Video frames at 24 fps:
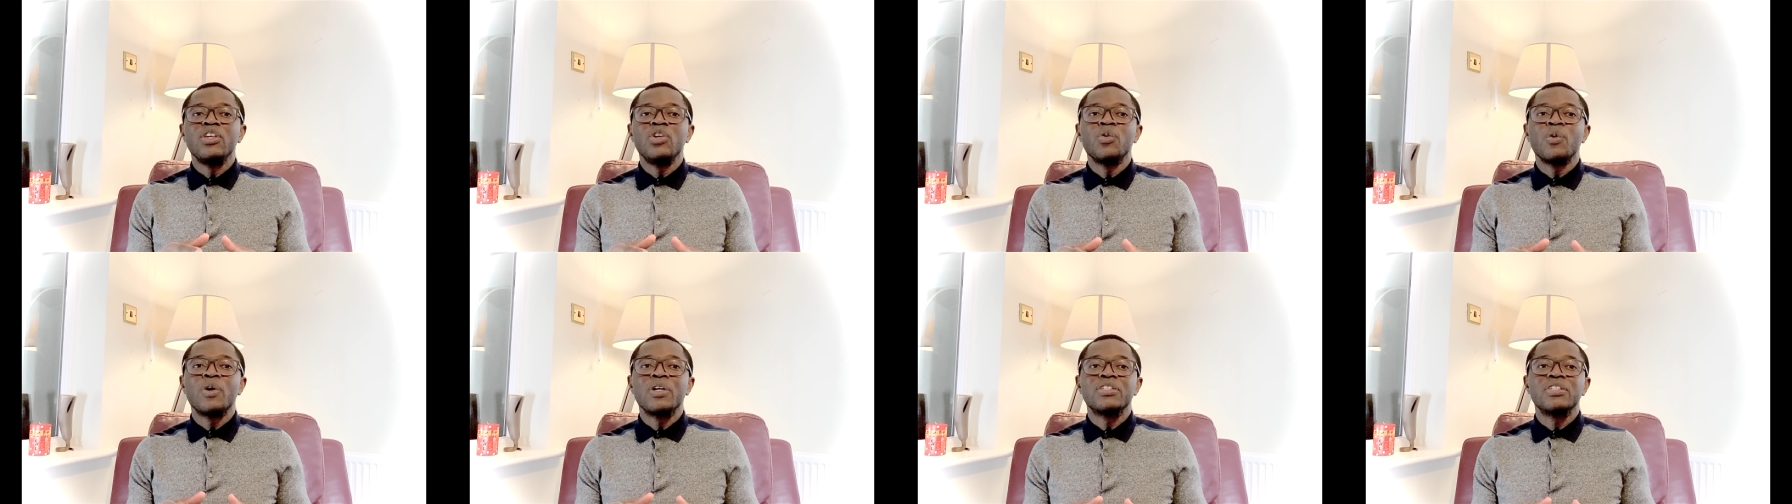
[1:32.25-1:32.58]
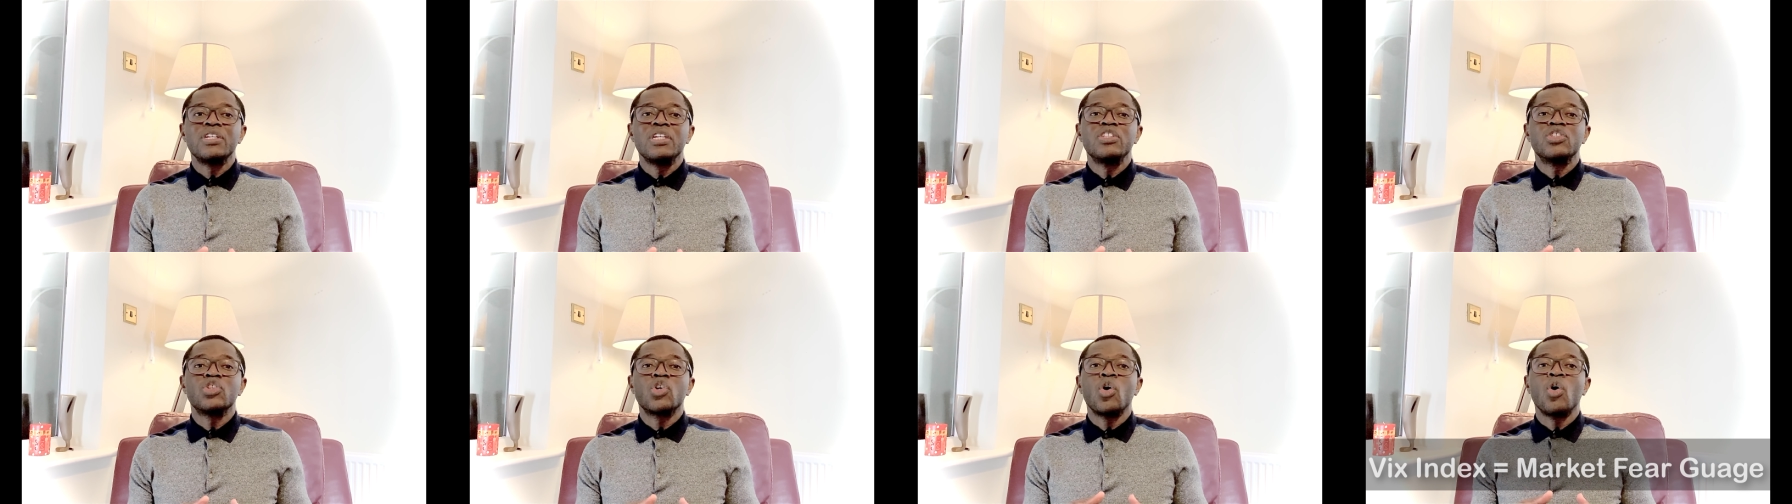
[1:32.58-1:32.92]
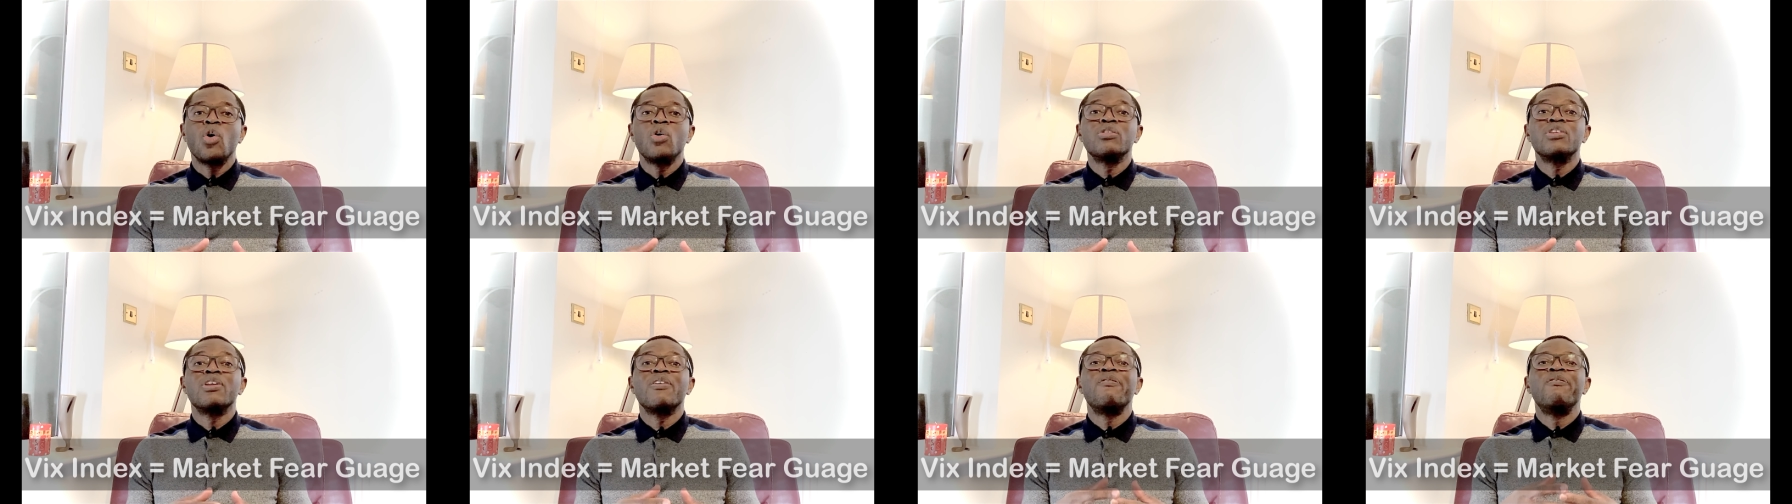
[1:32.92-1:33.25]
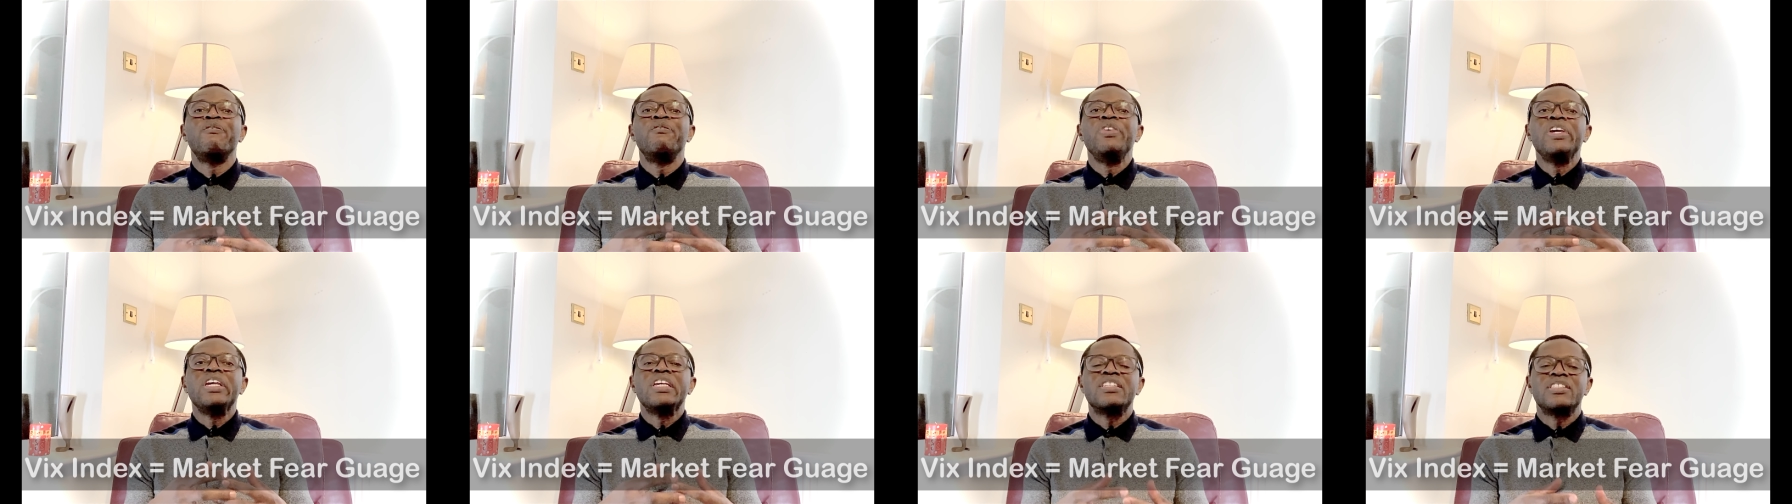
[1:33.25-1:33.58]
US is called the
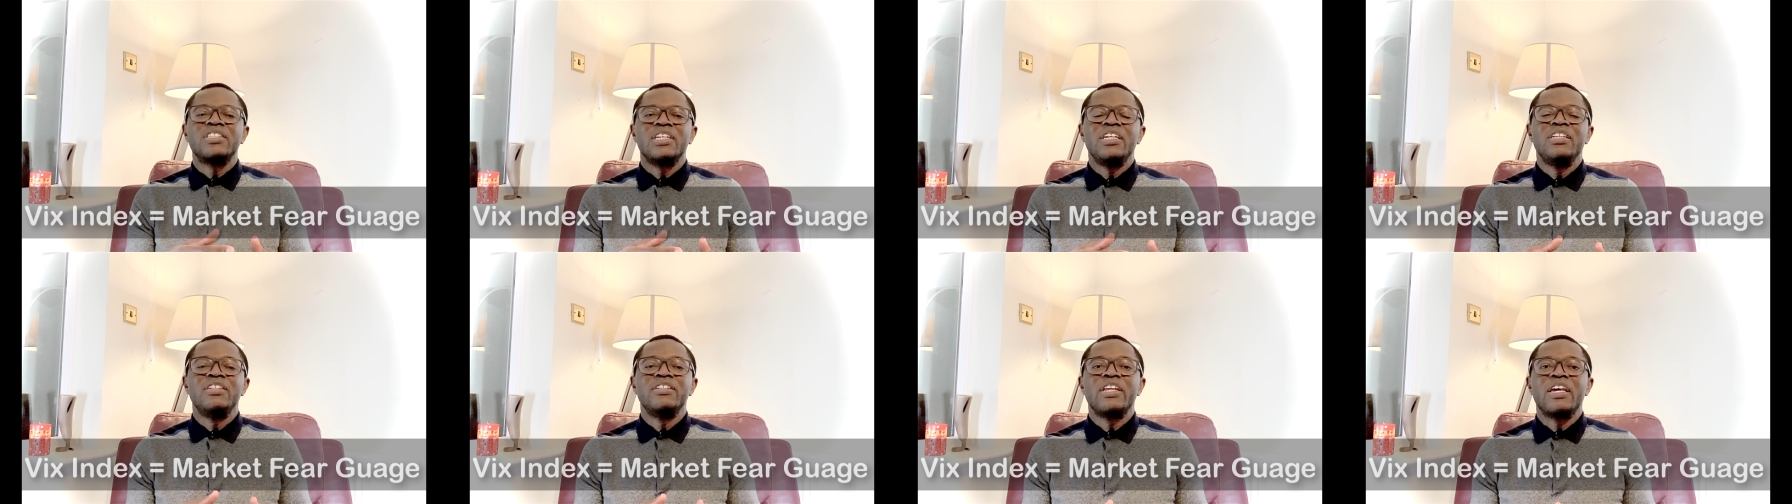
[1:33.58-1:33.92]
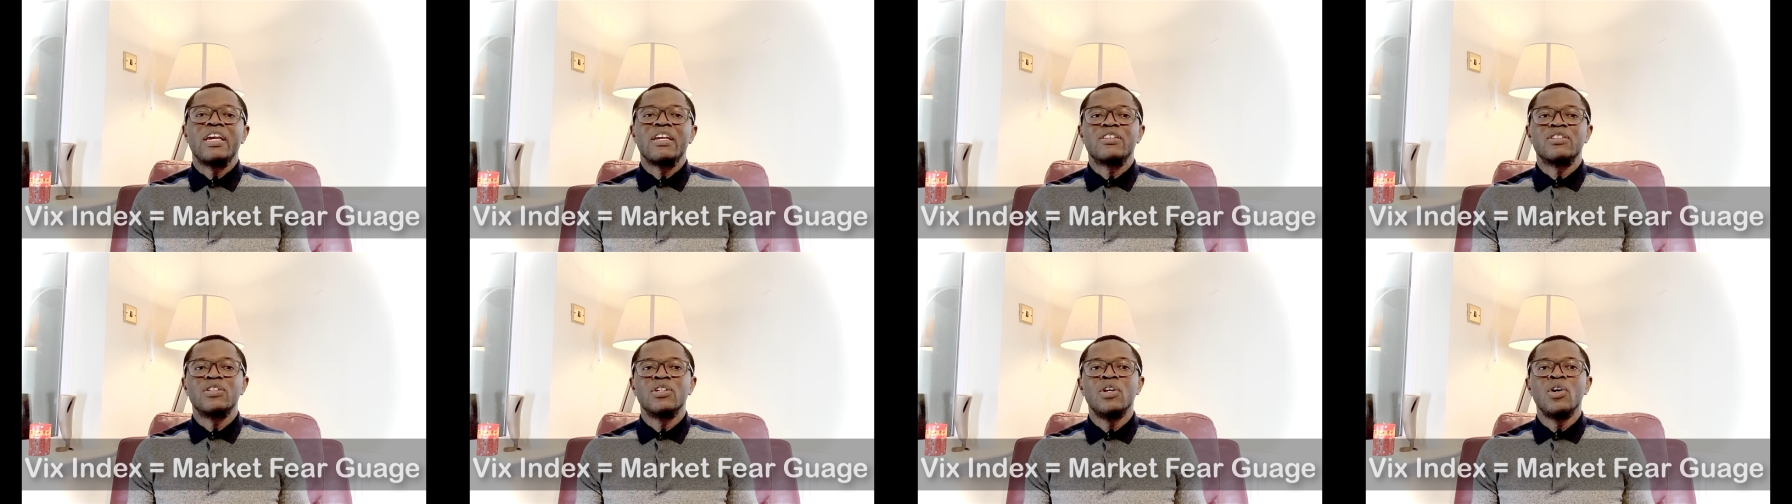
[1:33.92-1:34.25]
VIX index